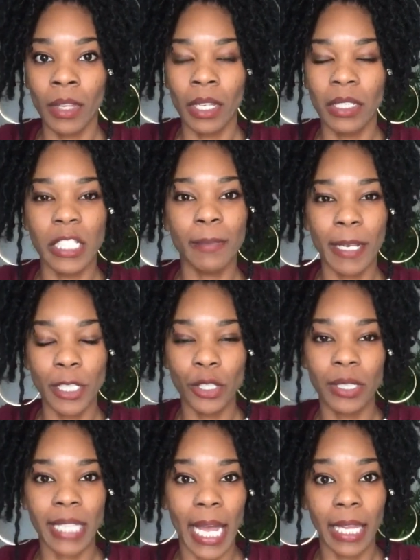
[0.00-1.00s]
Just make sure
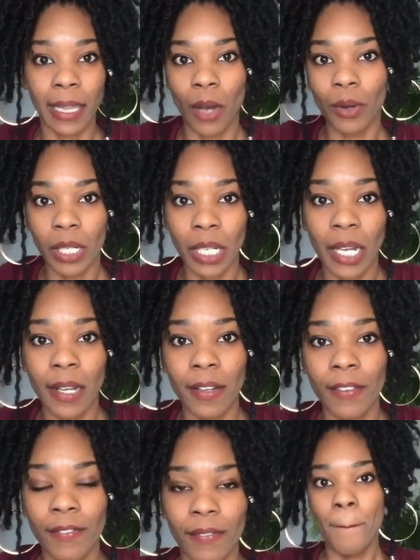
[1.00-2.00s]
it's like long enough,
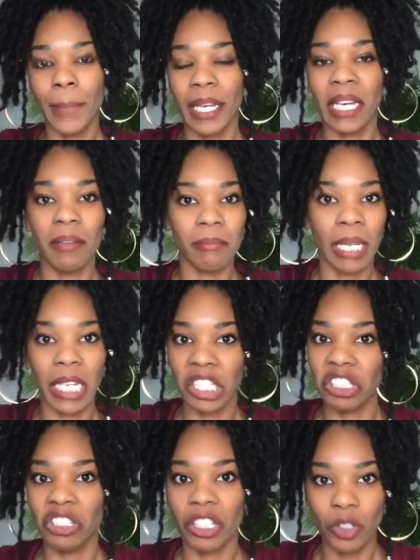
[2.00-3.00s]
but any
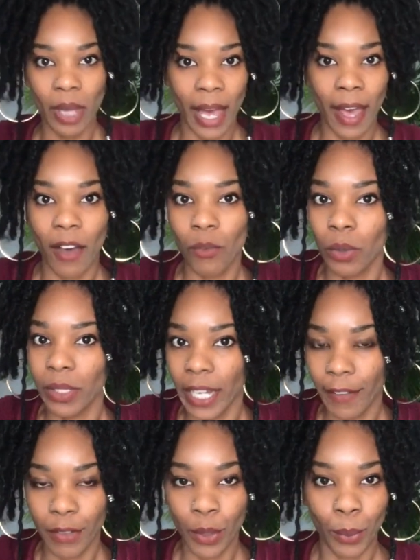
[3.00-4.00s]
string you have will
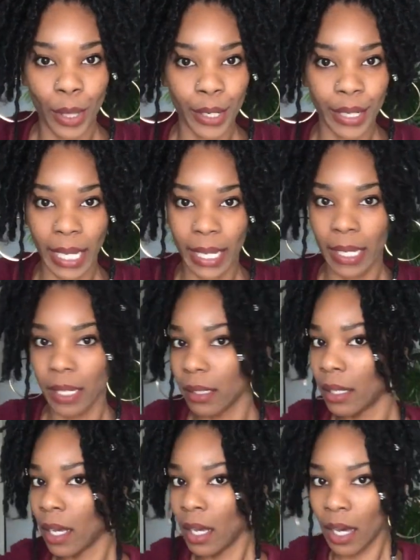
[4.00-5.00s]
definitely work. And
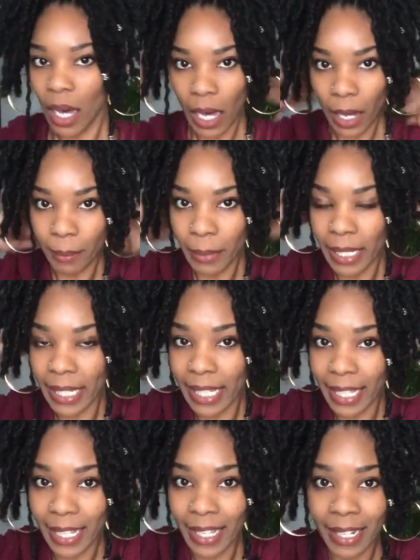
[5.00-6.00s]

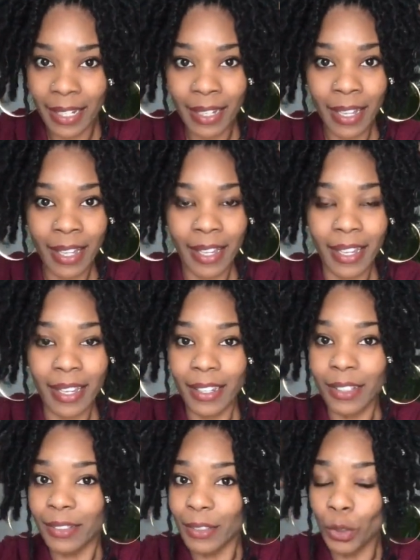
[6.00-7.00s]
again,
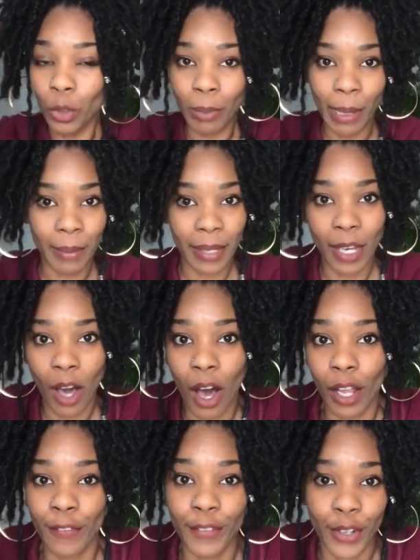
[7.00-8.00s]
you will be able to get all
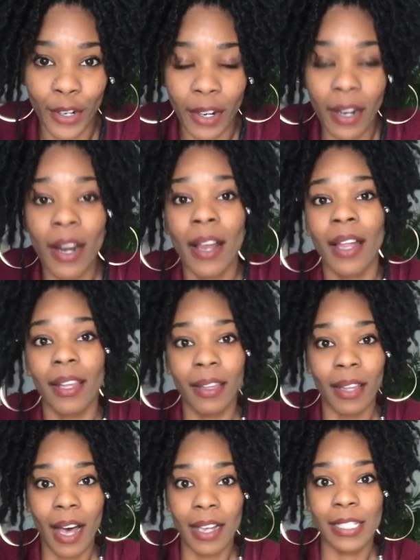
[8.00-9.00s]
of your
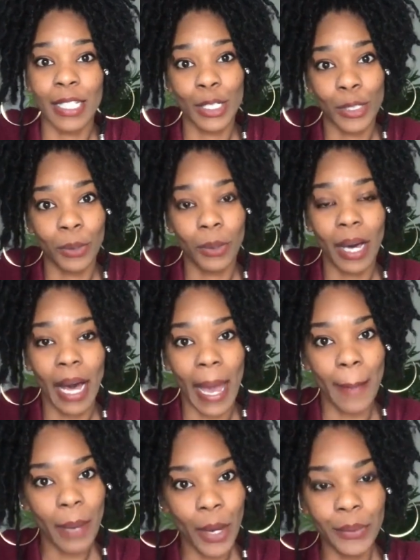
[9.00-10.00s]
locks into a high
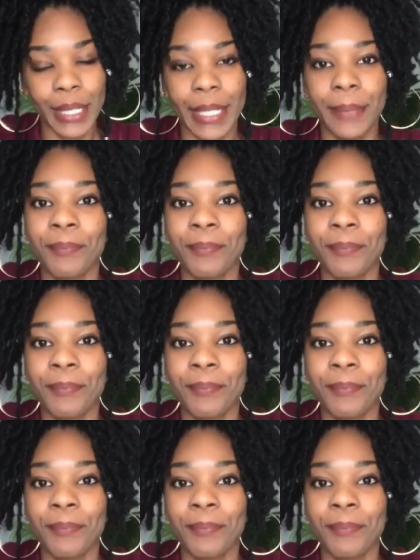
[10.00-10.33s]
pony.